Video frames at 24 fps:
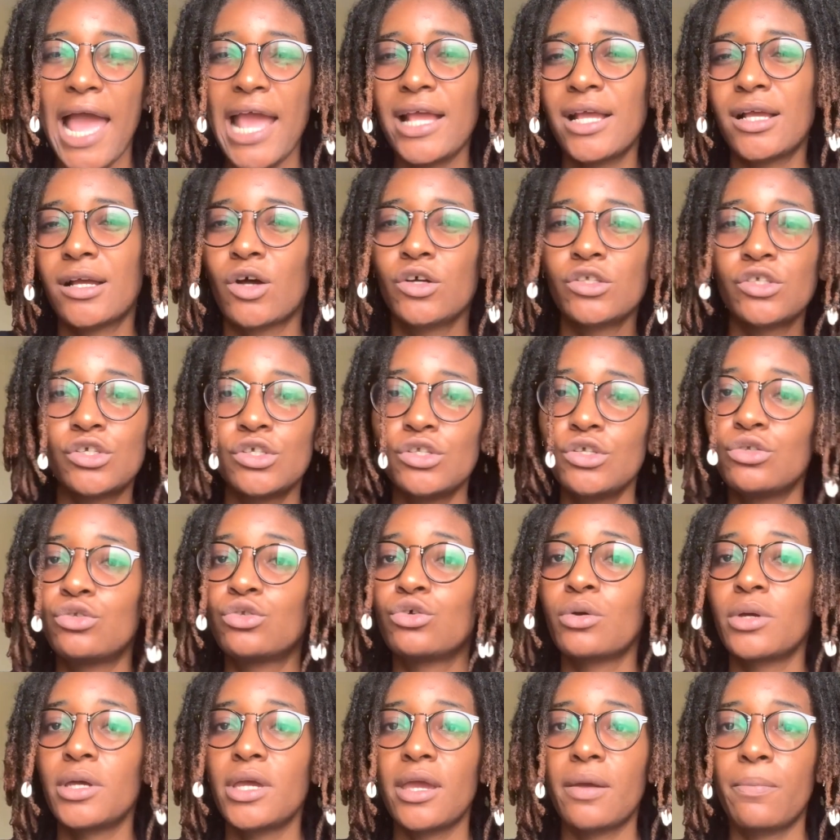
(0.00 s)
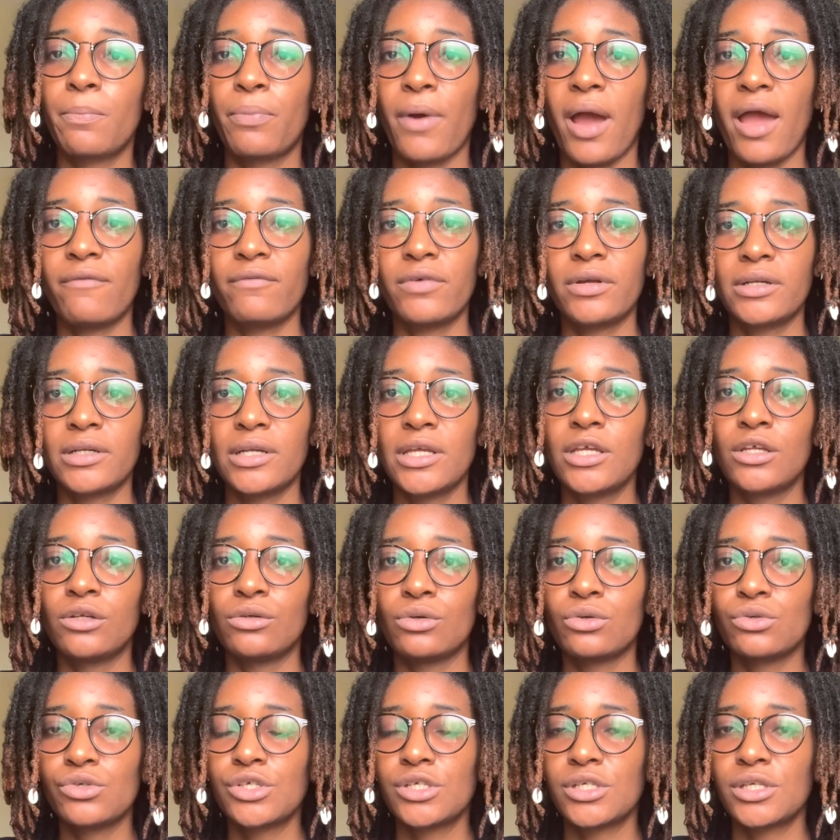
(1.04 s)
continue doing it privately in
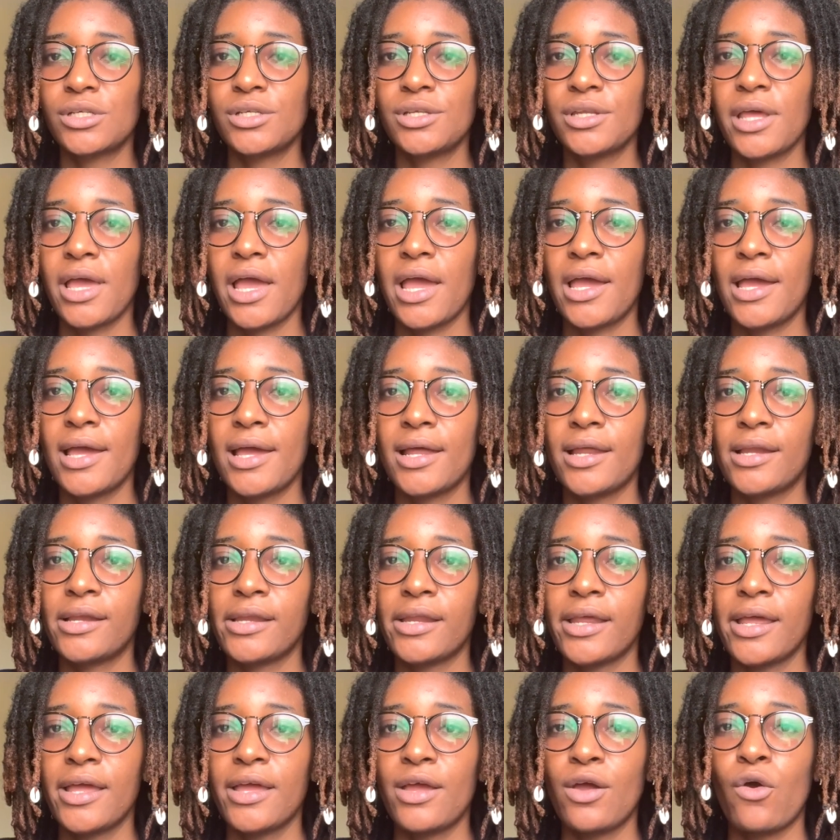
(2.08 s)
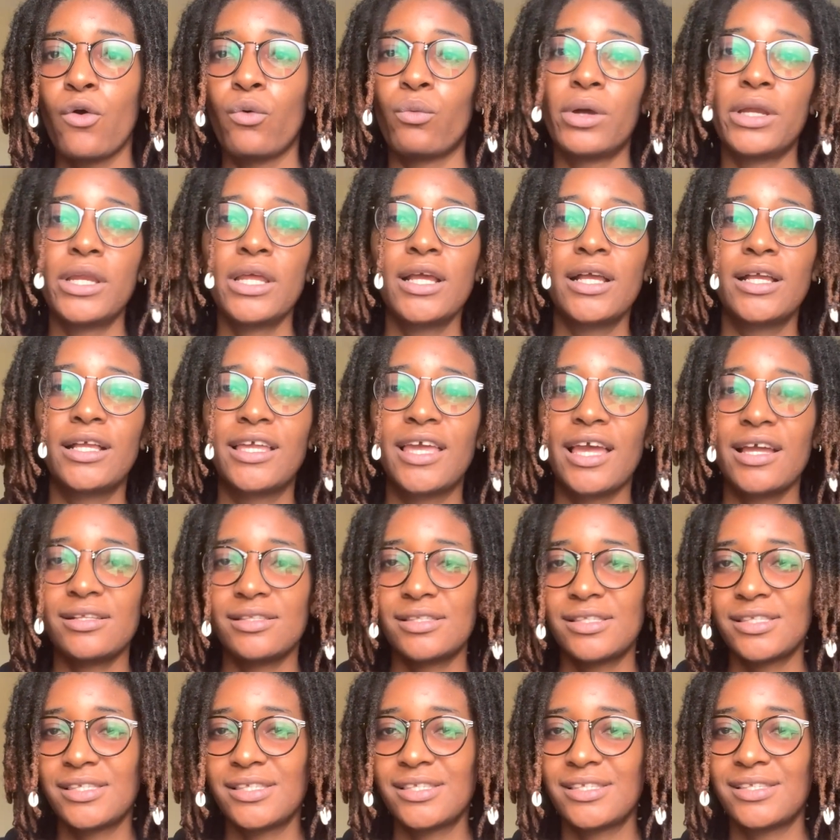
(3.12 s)
Notion, and when it
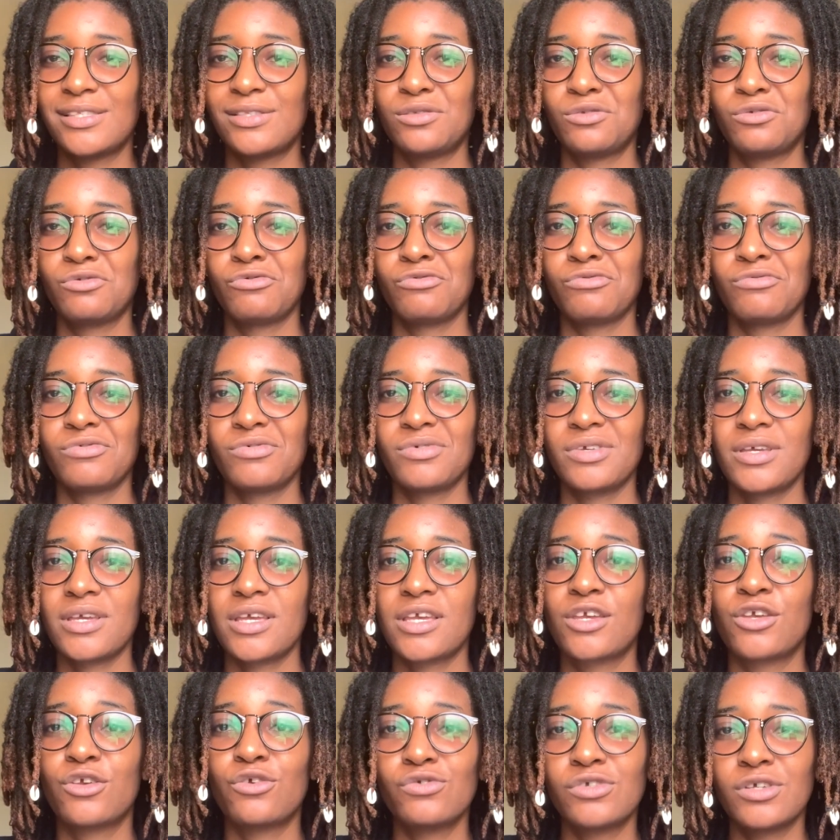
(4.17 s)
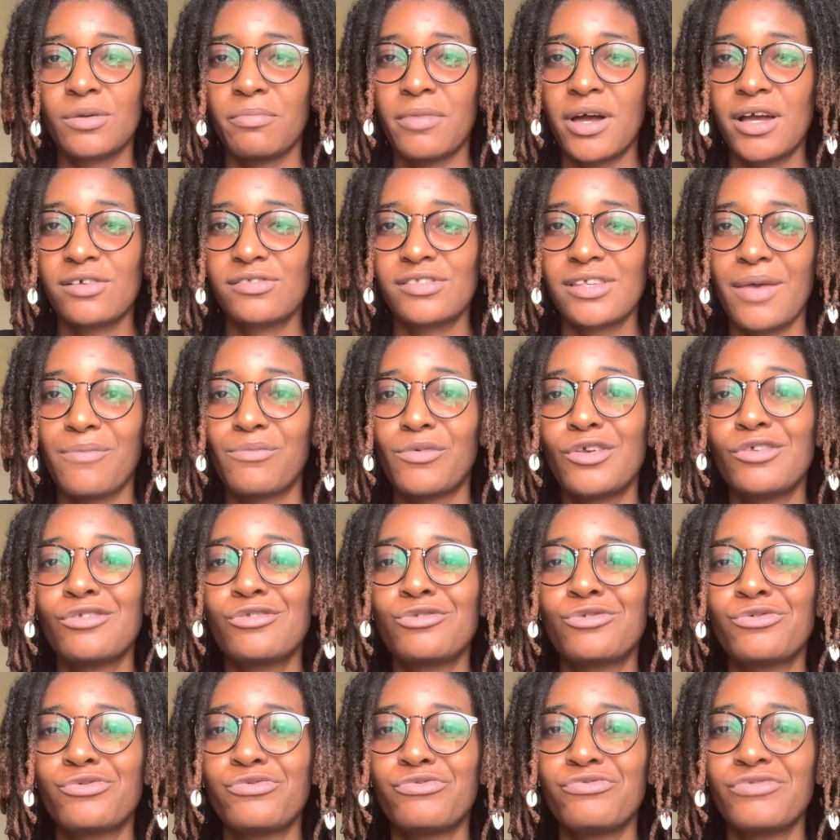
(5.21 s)
gets to a huge amount, I'm going
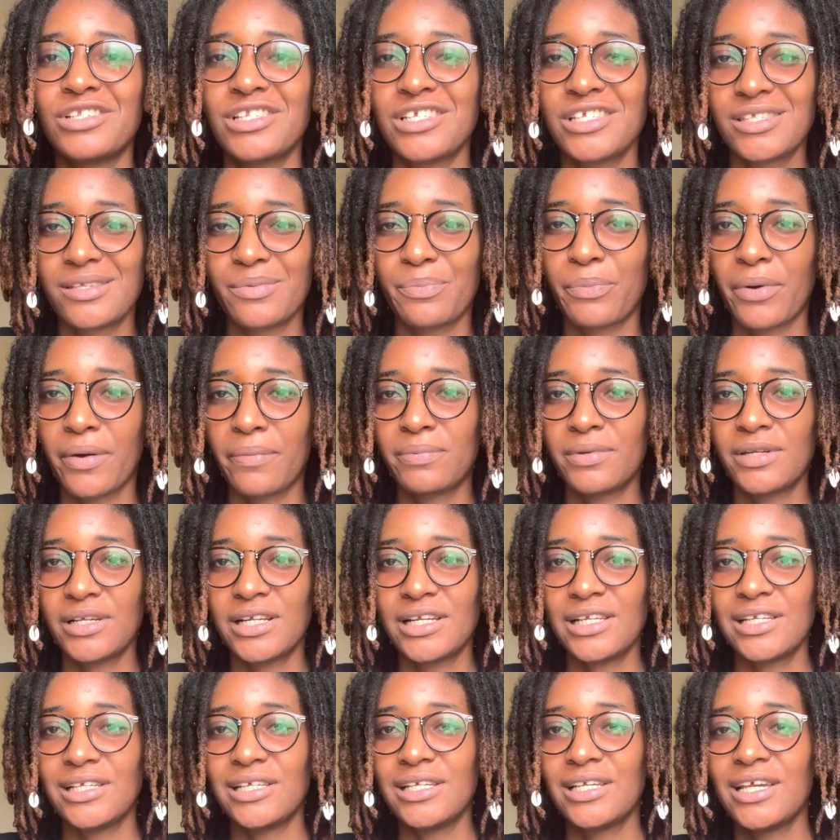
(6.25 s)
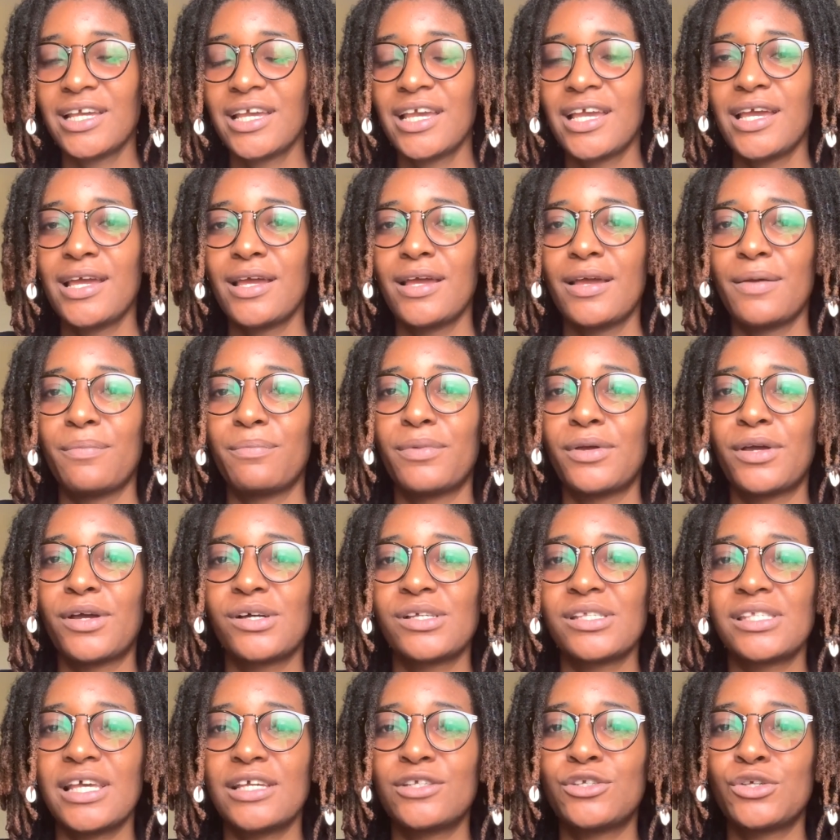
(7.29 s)
to release it publicly,
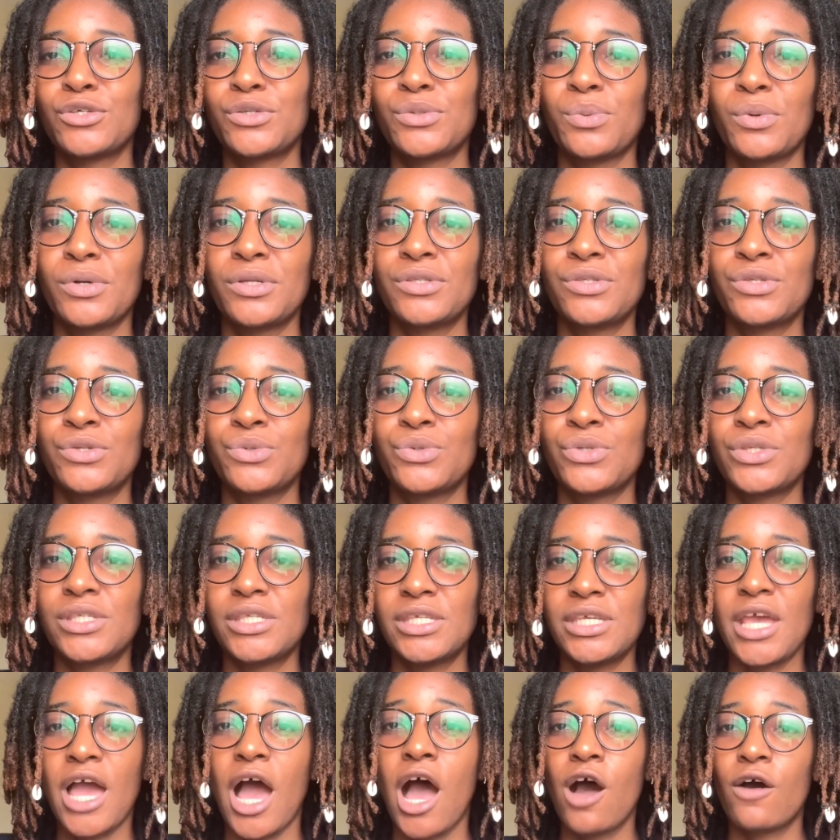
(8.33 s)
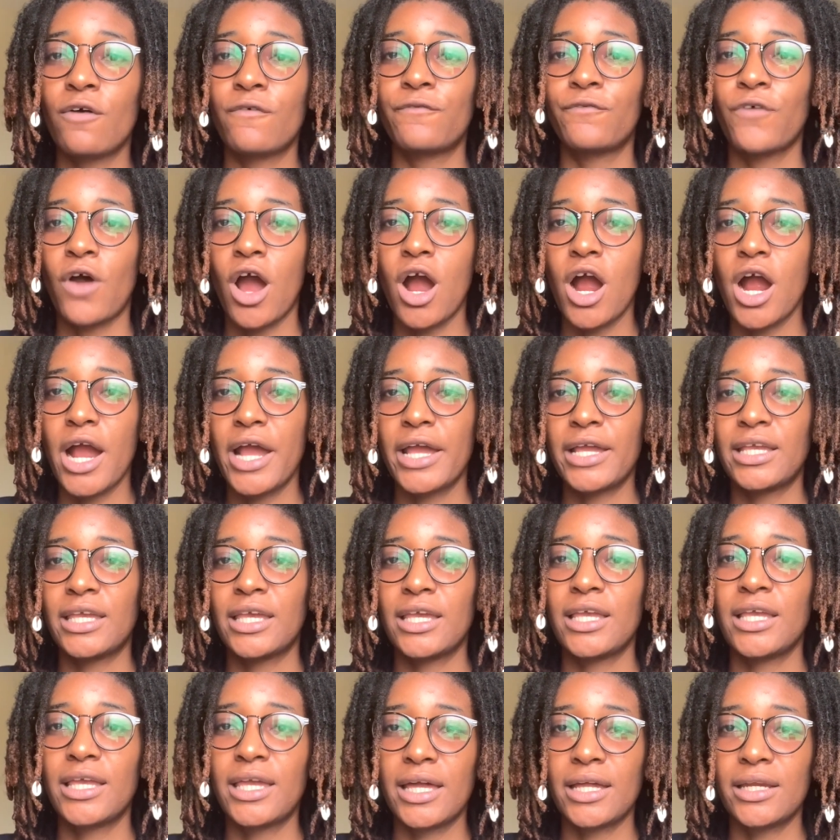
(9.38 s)
because I just want to see how far I
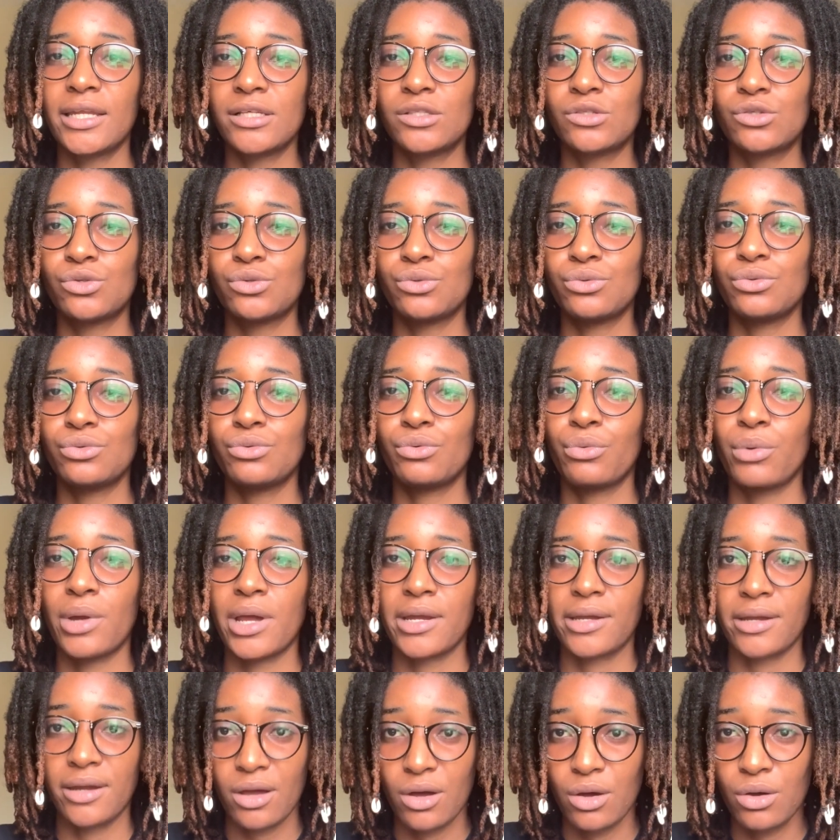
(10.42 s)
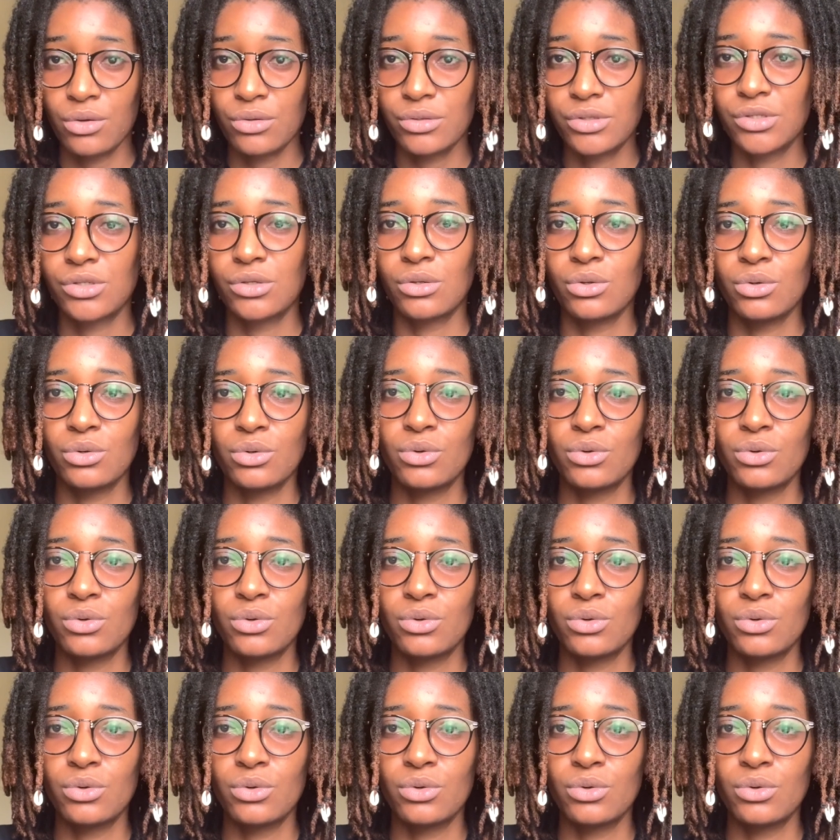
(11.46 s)
can get it to right now. So